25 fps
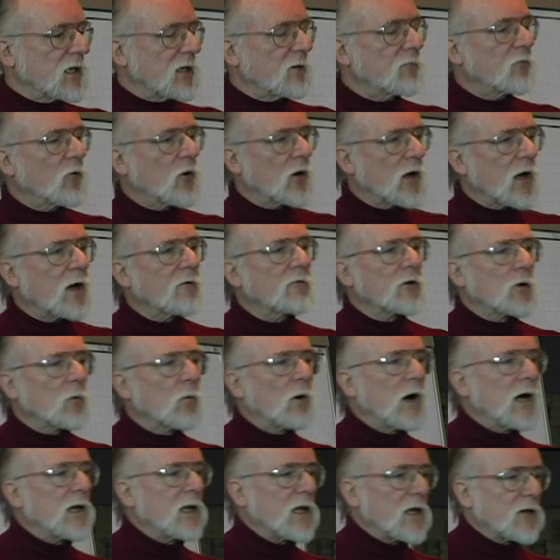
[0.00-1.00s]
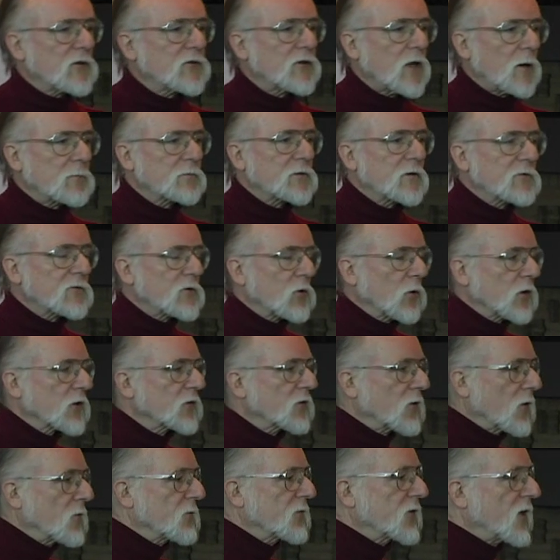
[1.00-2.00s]
for everyone except, of course,
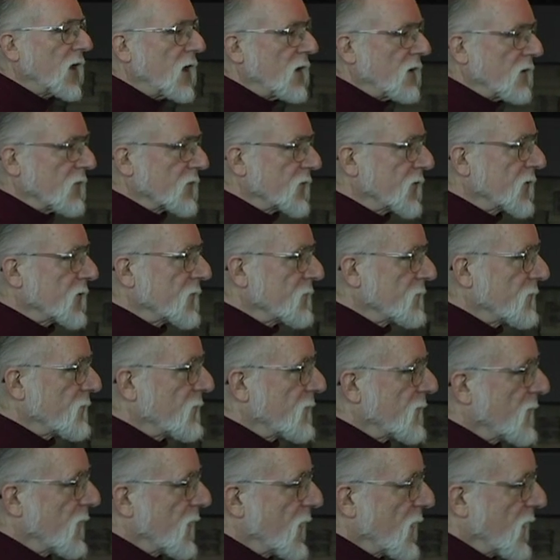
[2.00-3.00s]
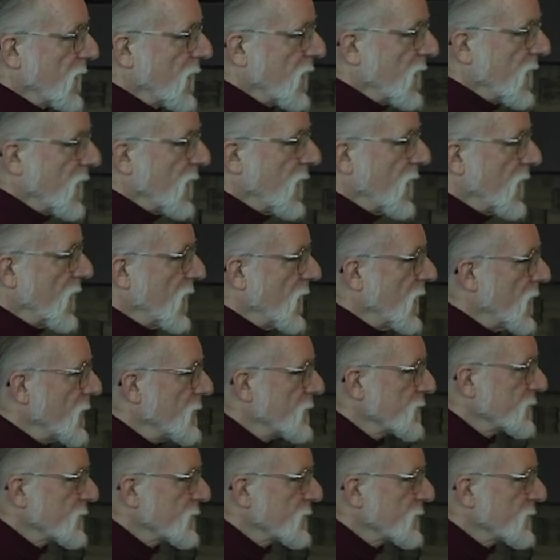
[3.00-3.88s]
themselves. Um,